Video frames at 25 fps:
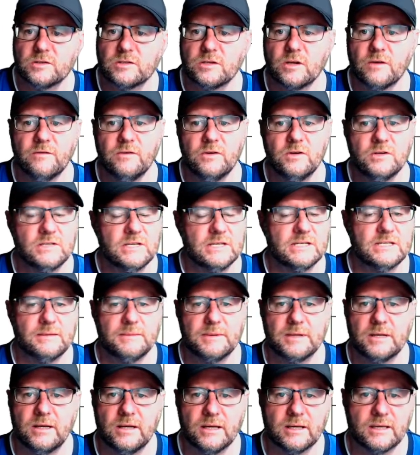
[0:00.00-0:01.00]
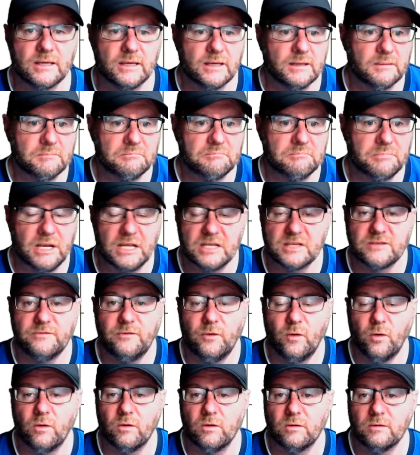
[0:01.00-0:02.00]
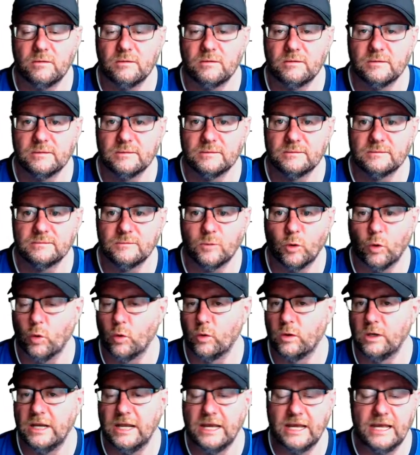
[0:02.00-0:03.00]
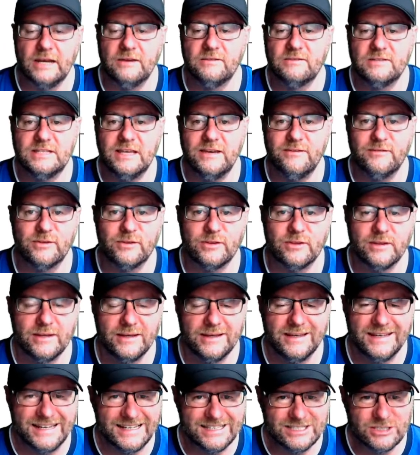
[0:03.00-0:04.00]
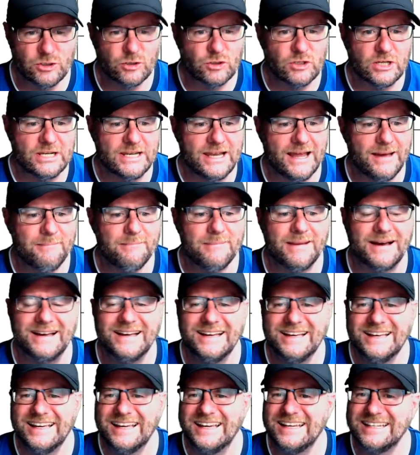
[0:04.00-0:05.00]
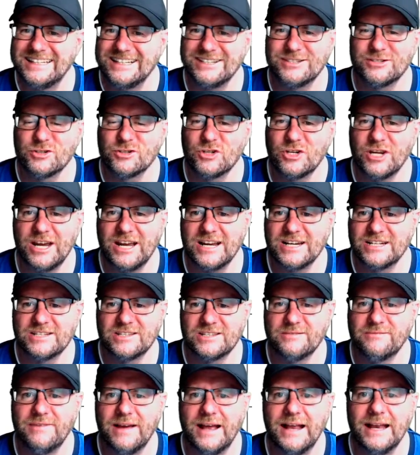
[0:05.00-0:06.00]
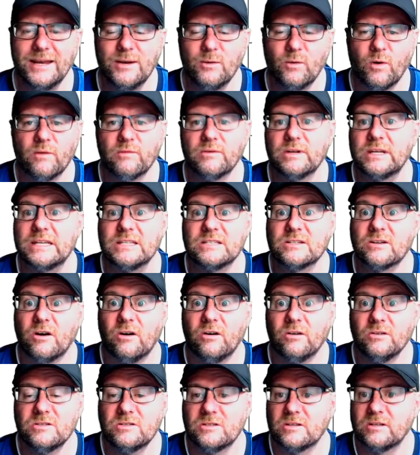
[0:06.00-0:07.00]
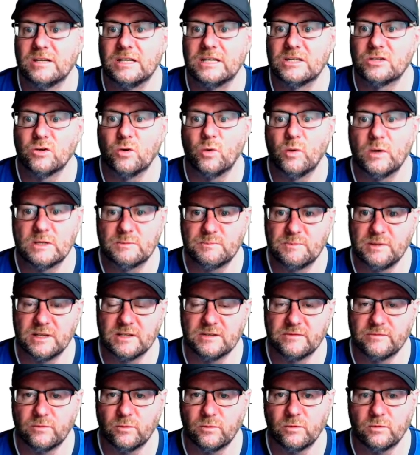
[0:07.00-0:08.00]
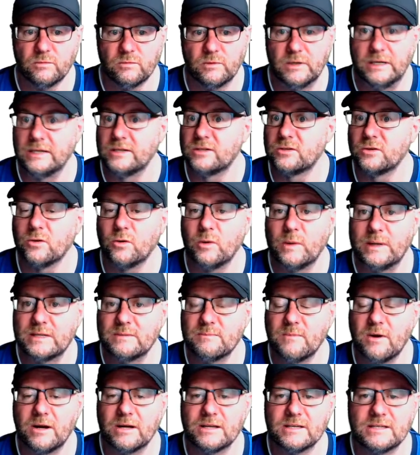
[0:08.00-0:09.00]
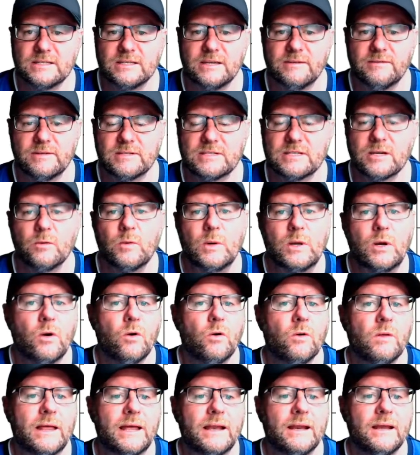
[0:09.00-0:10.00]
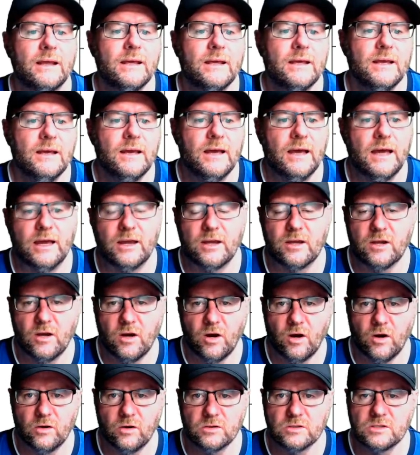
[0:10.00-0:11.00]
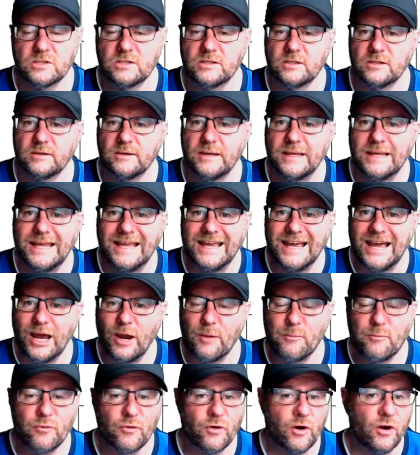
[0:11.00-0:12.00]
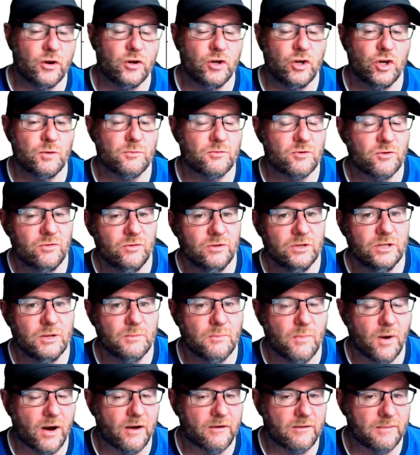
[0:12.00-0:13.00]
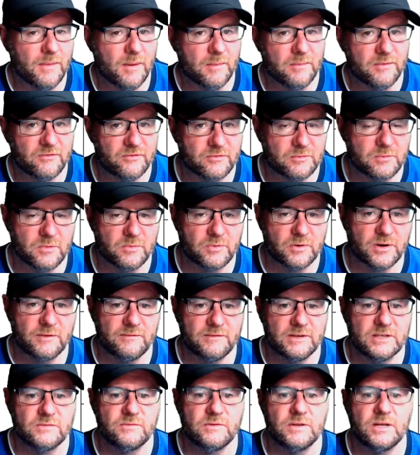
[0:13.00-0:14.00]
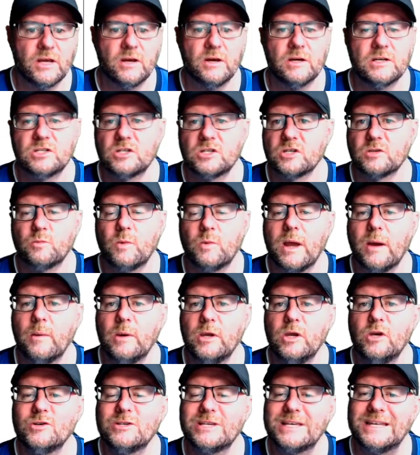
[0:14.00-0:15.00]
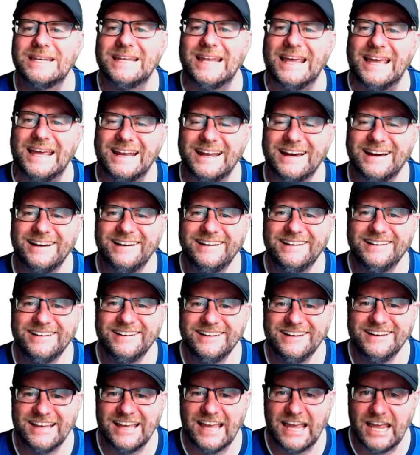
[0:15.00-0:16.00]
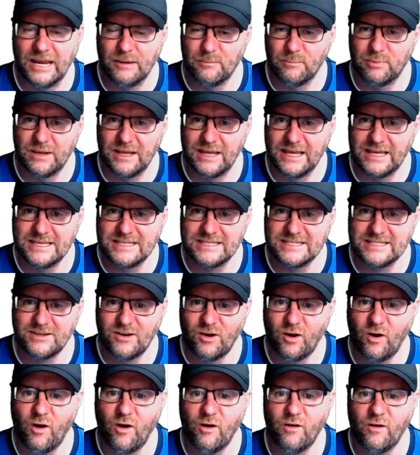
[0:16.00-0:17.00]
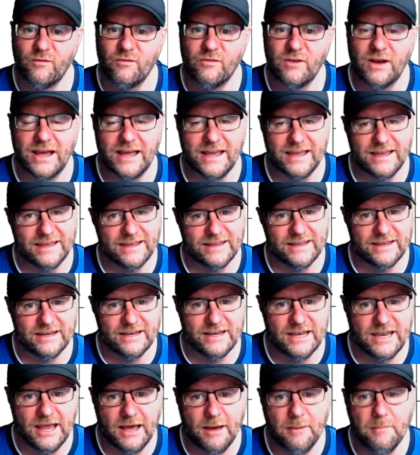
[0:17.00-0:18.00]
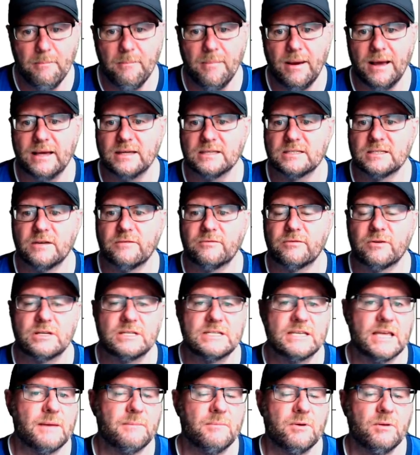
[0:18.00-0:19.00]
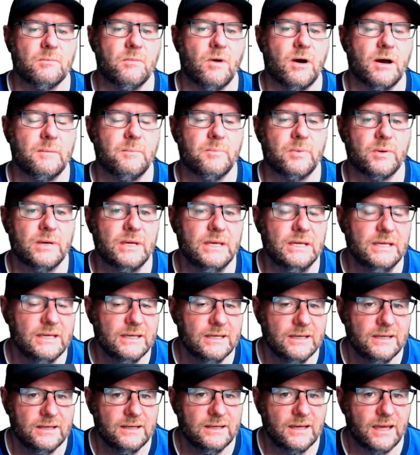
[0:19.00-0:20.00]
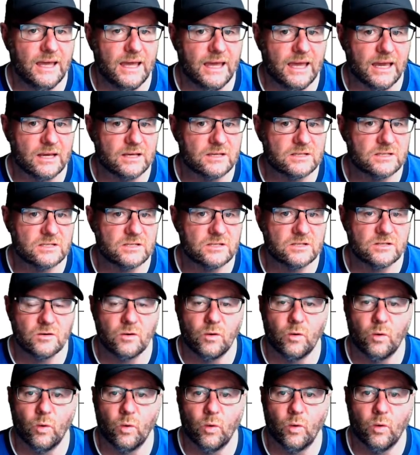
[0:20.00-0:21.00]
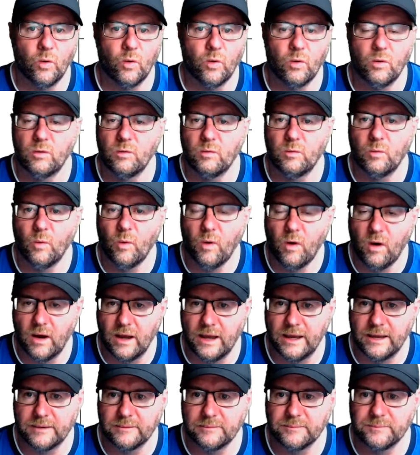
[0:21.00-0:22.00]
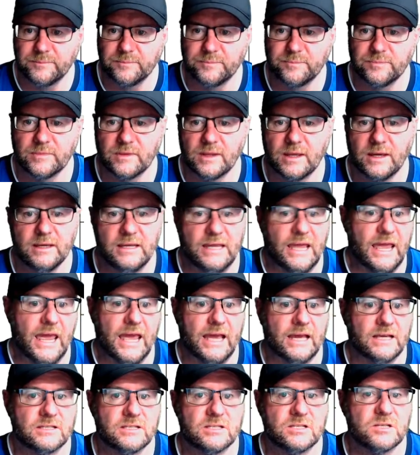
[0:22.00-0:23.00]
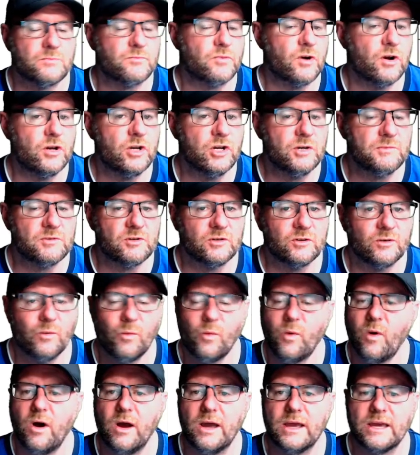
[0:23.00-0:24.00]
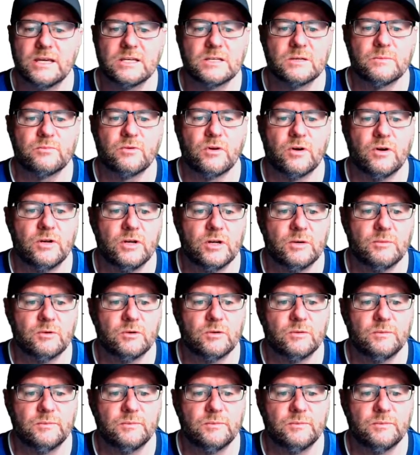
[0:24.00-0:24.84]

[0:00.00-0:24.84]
So if you see something like +4 or -7, it's just a number. It doesn't change. The value of it is constant. It's always +4. It's always -7. So we call that a constant. A pronumeral, you might remember from a previous video, is just where we use a letter in place of a number. So for example, might be X or Y. Okay, X is a pronumeral, Y is a pronumeral.